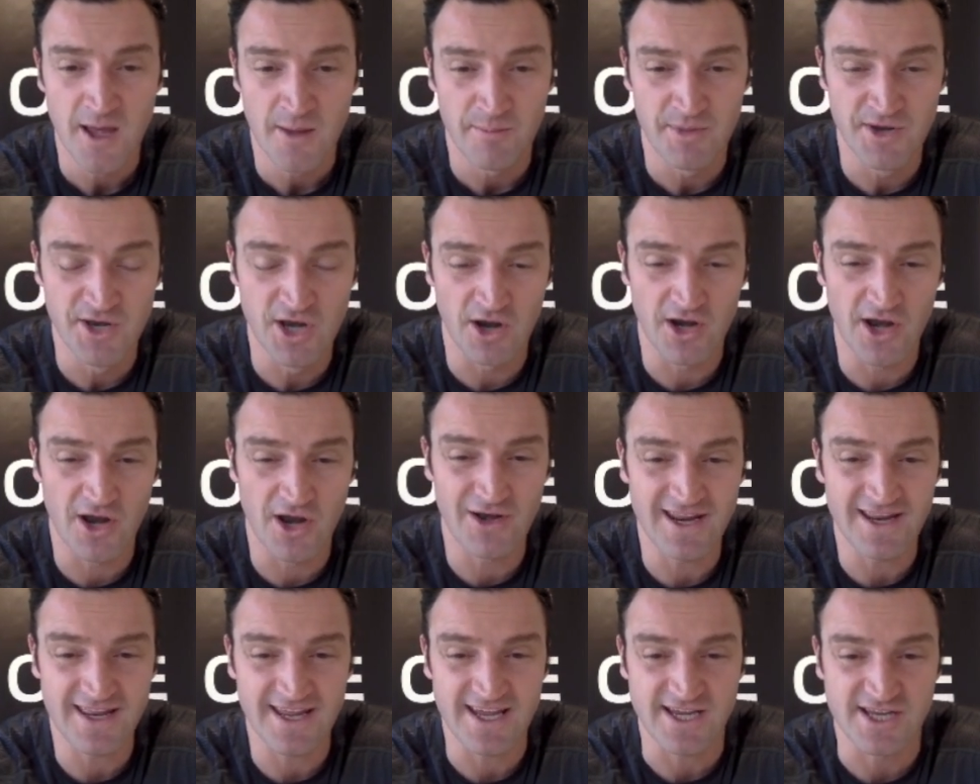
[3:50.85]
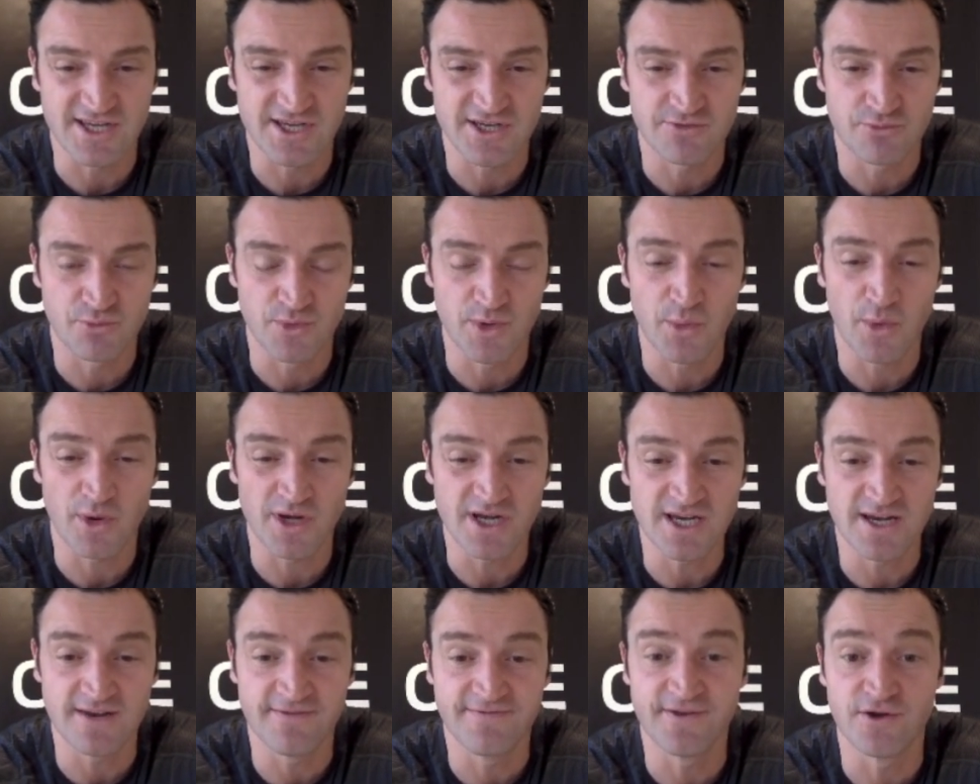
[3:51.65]
But not only this, we
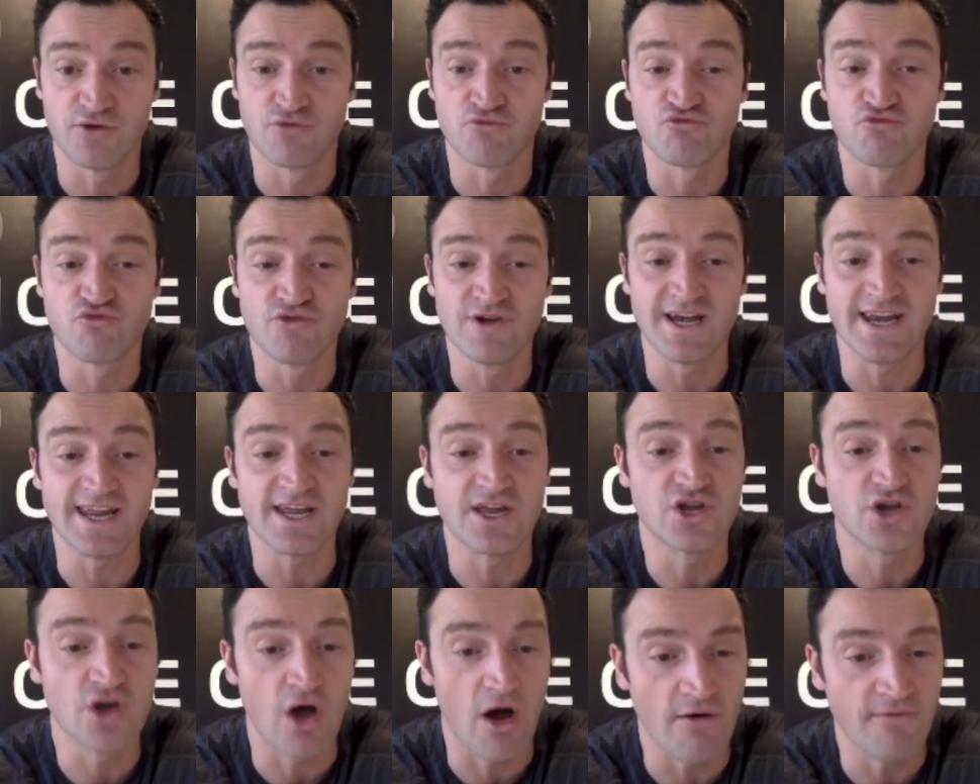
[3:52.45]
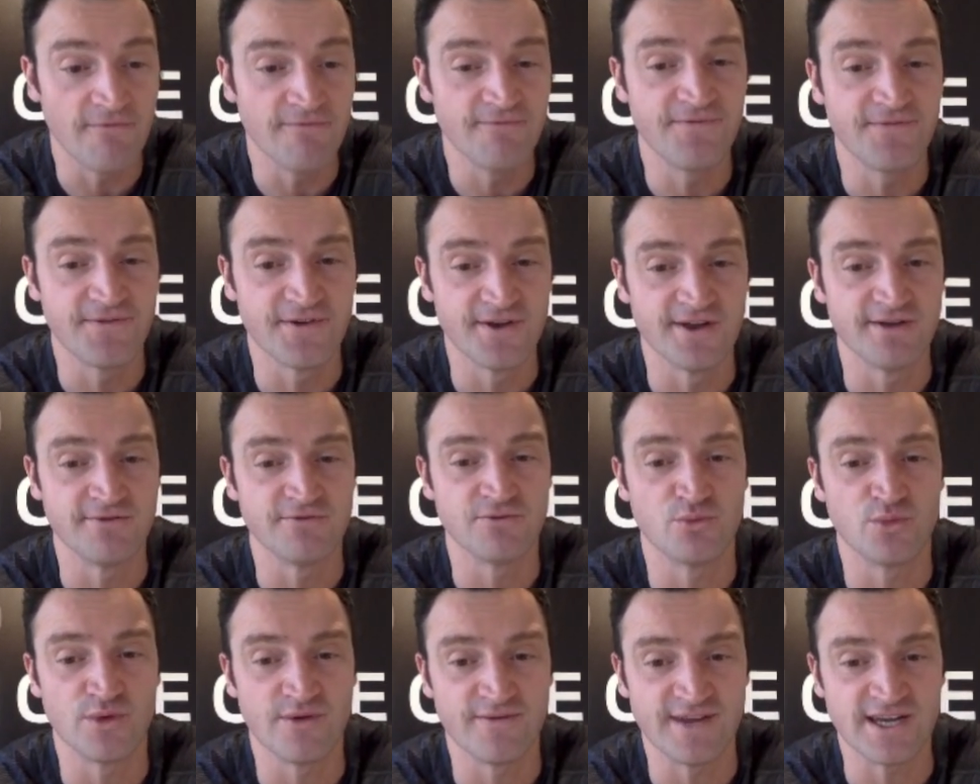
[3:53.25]
want you to feel really
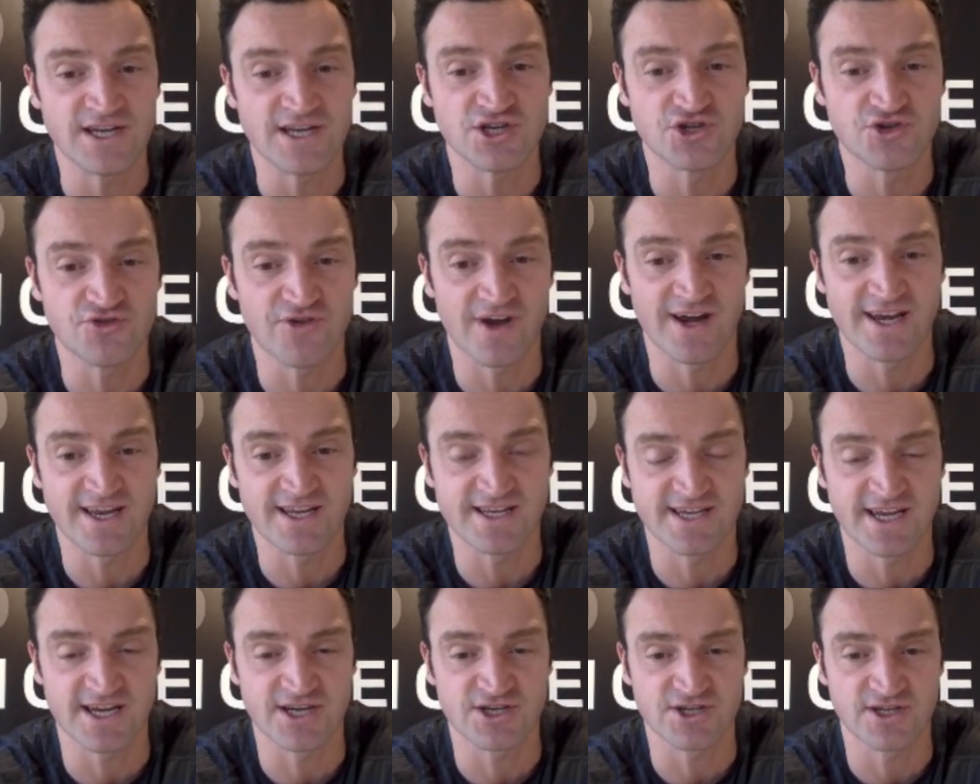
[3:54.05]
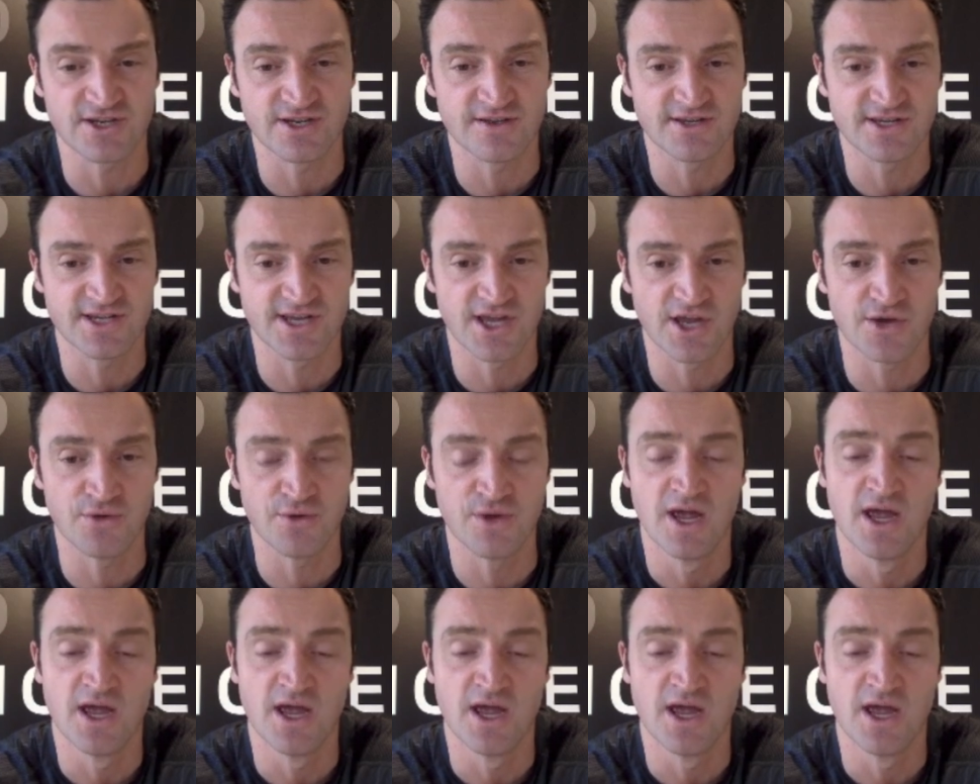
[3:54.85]
confident with each training session. So